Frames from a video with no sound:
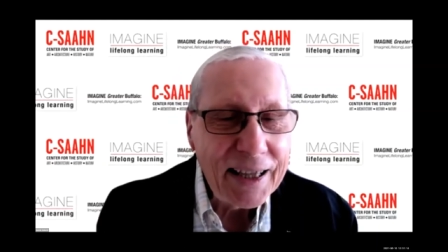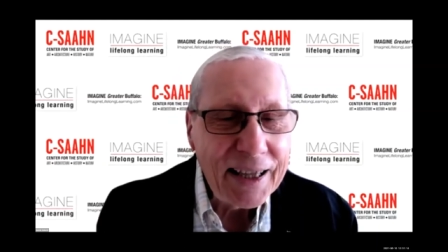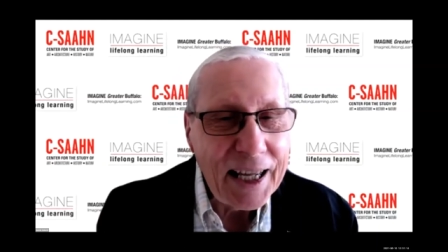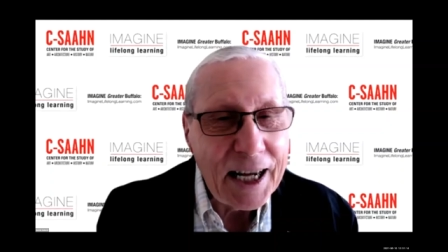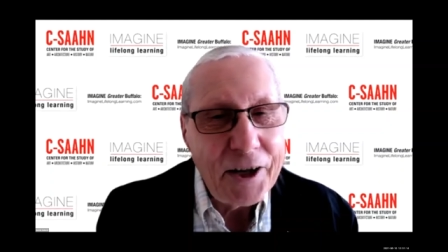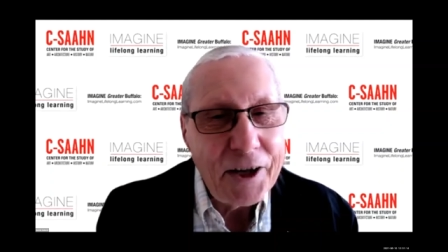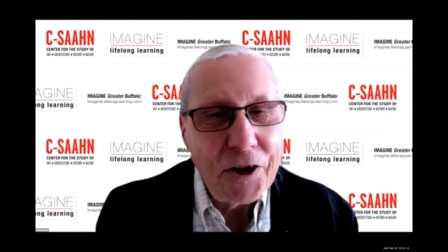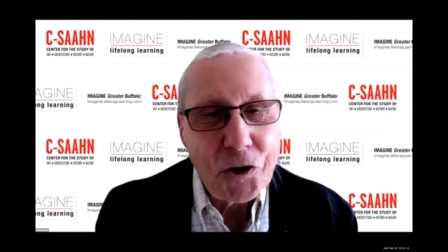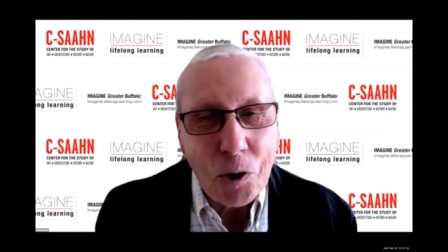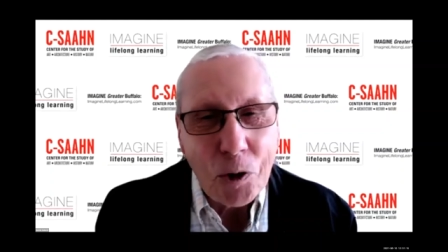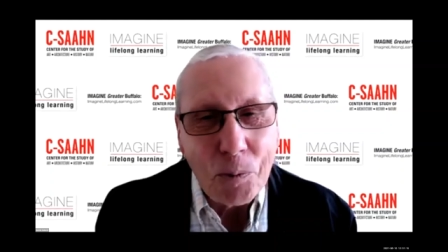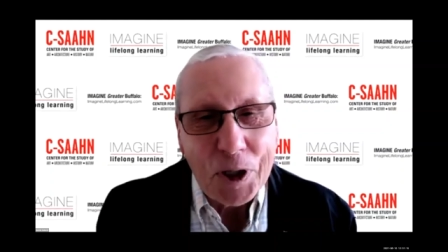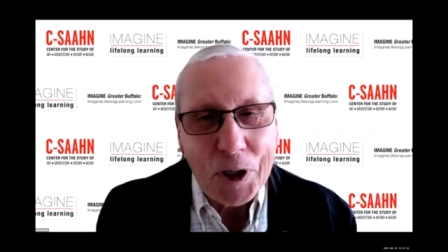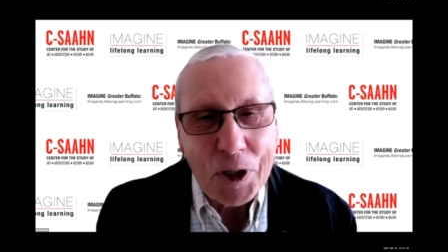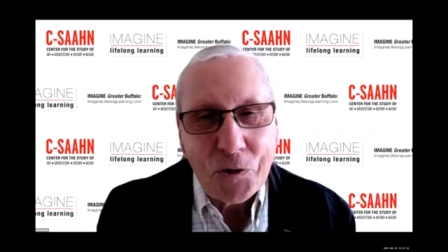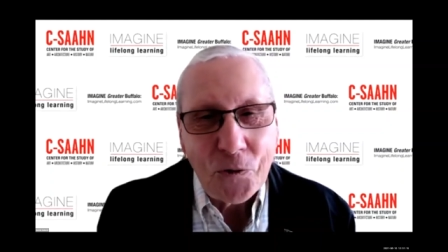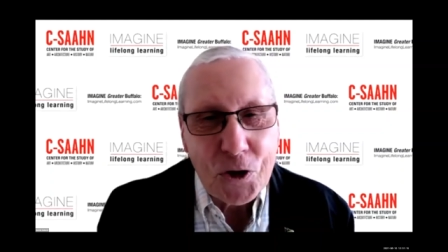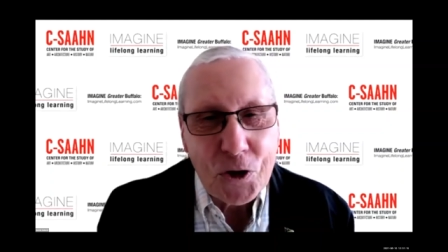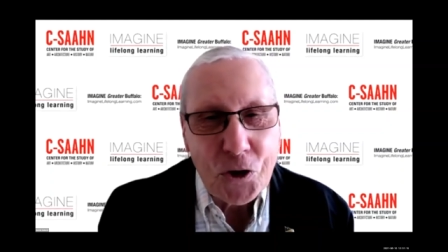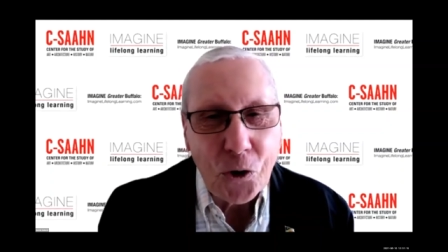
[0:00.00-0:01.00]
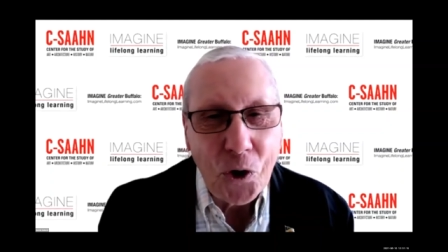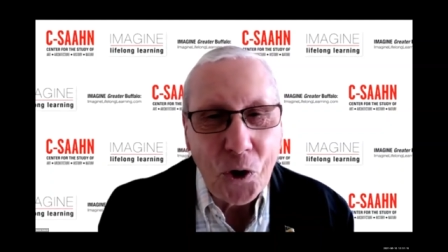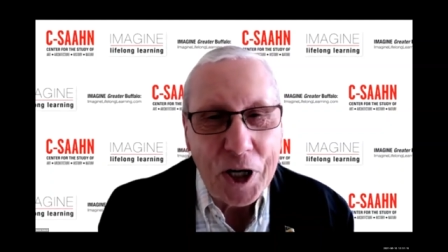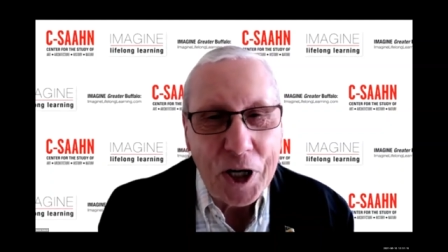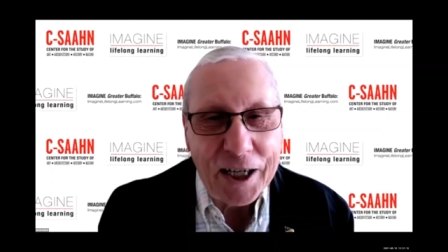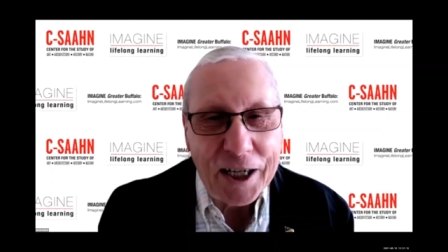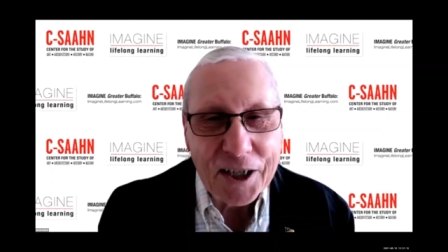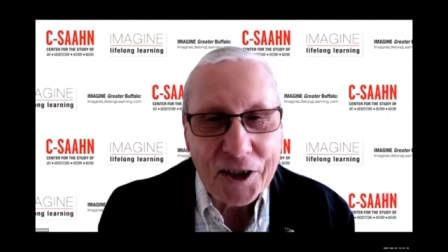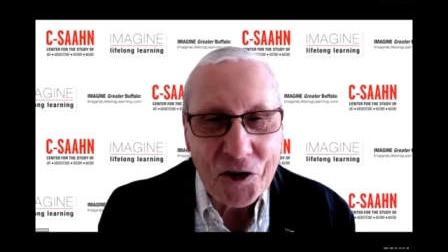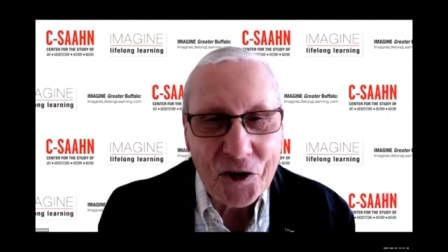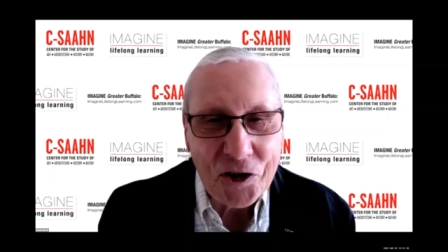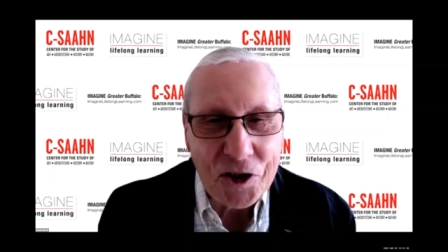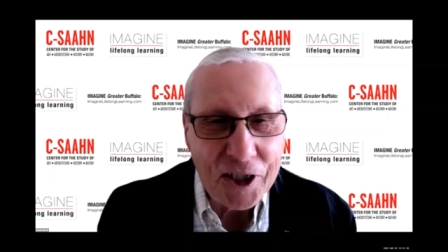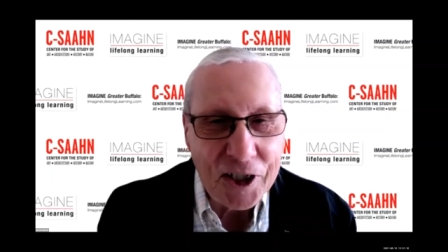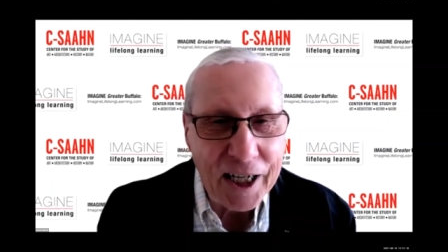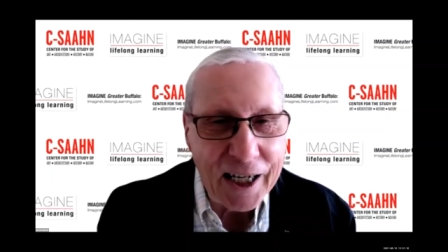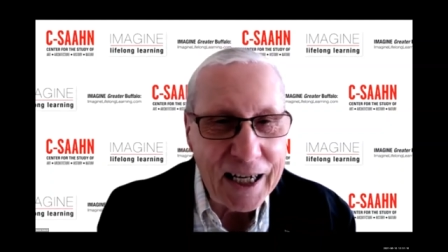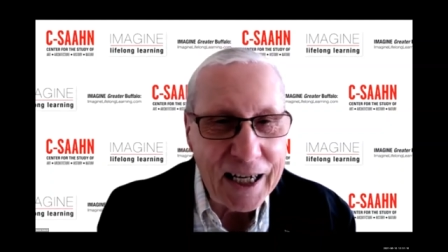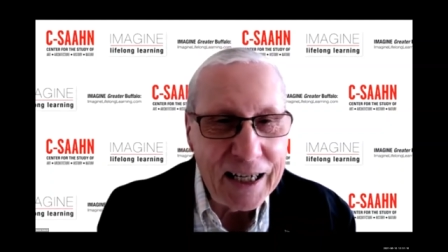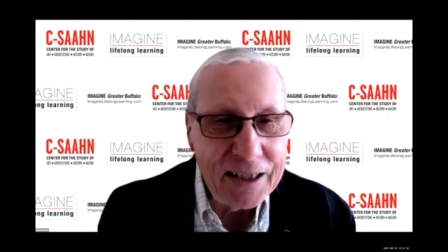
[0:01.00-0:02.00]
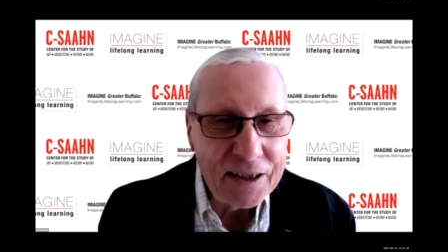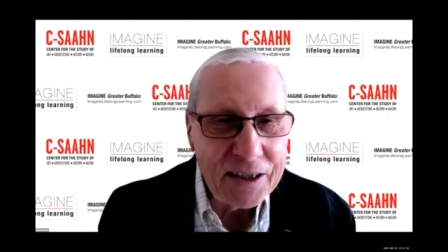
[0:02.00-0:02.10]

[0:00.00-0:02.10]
Thank you so much for joining us today.